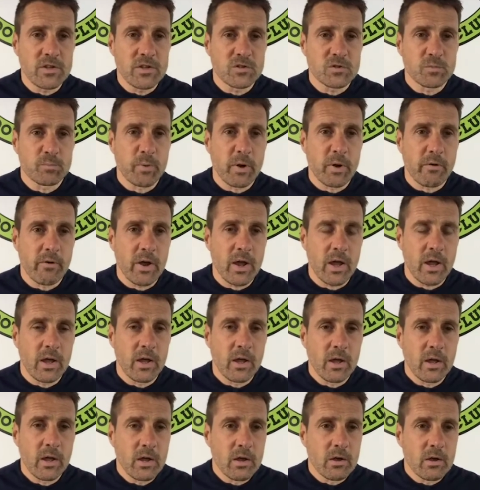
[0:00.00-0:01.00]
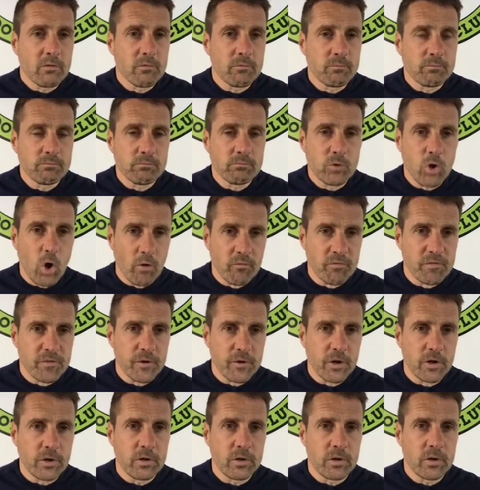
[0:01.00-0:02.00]
spirit,
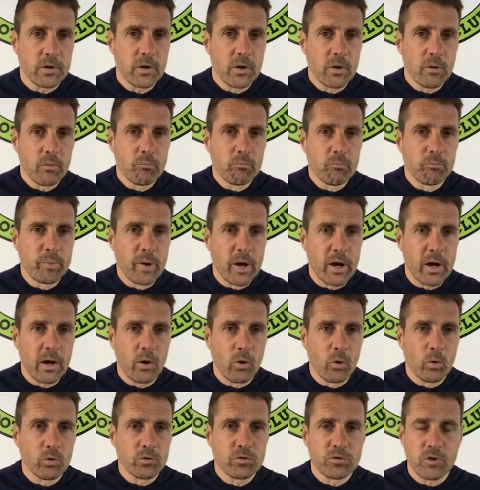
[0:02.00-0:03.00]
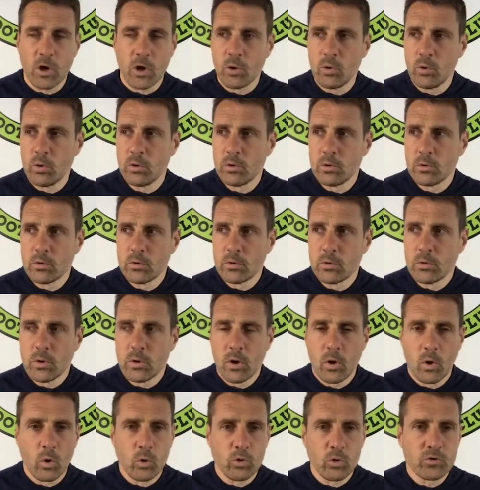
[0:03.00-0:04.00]
confident, but also
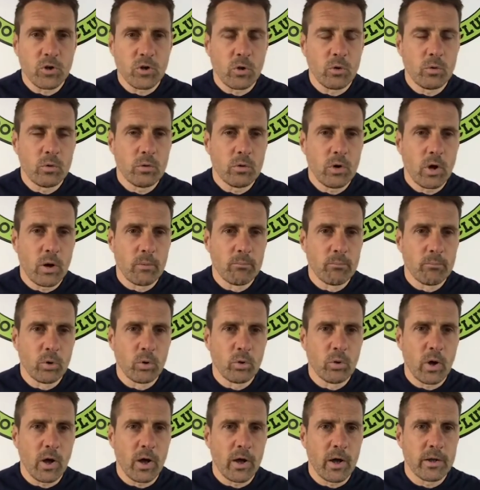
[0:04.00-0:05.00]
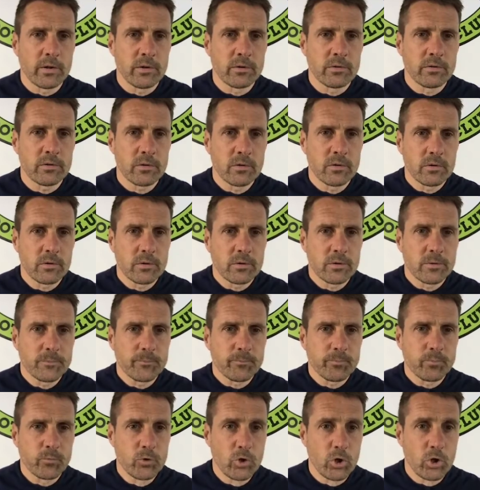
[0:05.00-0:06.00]
humble, and
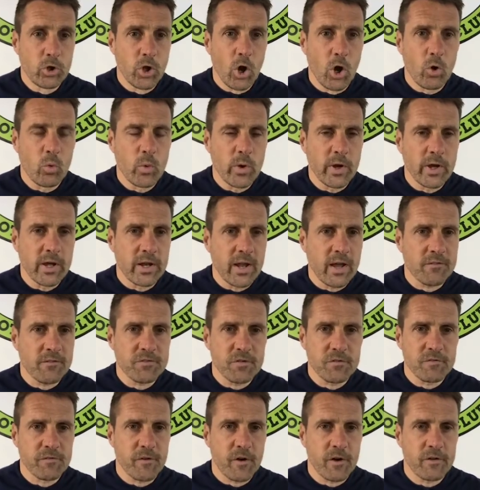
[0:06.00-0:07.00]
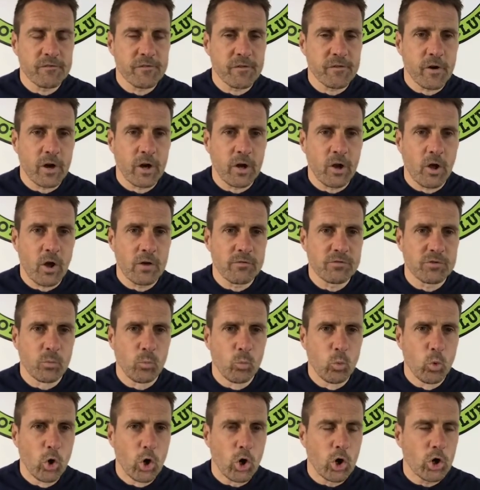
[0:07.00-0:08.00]
know we're going to have to fight for our lives and
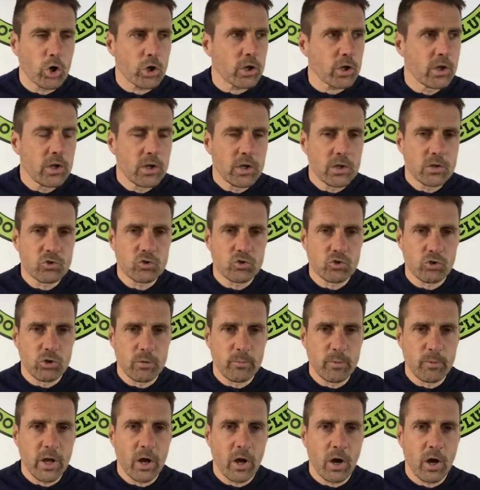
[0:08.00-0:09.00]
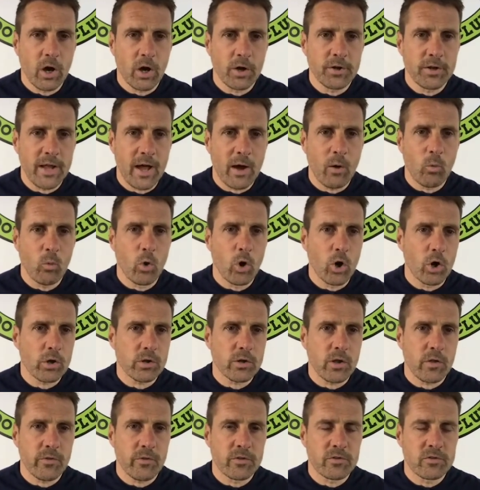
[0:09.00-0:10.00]
work extremely hard and outwork
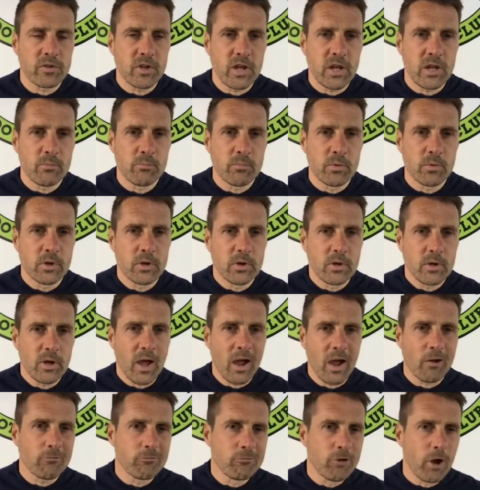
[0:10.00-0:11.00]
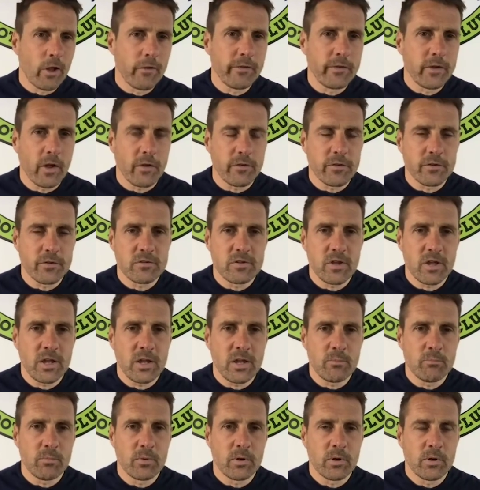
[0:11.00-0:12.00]
the other team, outrun the other
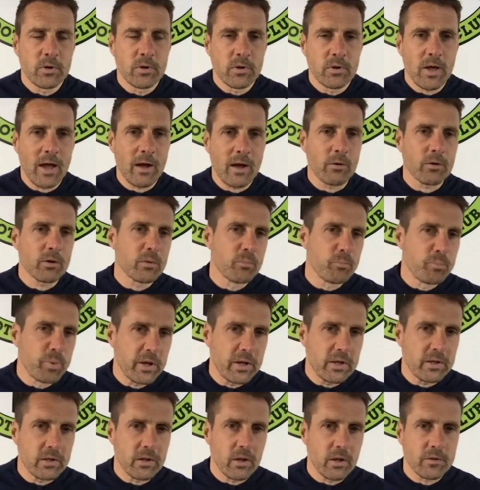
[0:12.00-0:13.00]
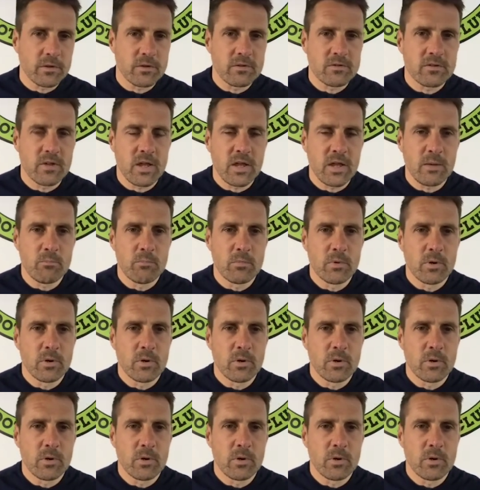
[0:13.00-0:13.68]
team, outcompete the other team,